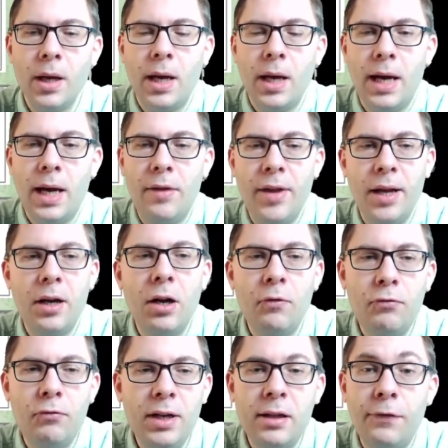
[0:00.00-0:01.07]
and then I'll
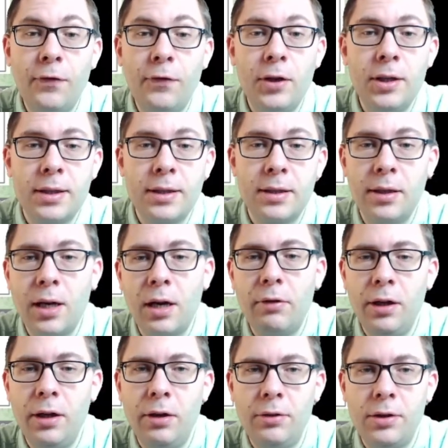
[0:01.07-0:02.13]
read the first
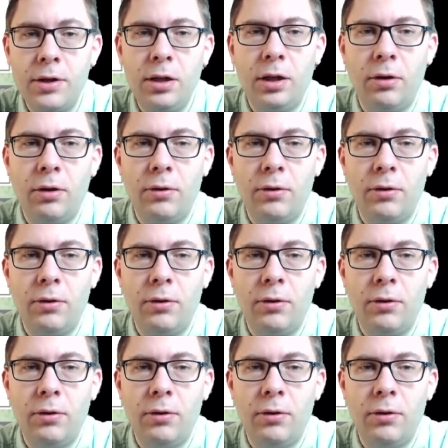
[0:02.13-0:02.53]
scenario to you.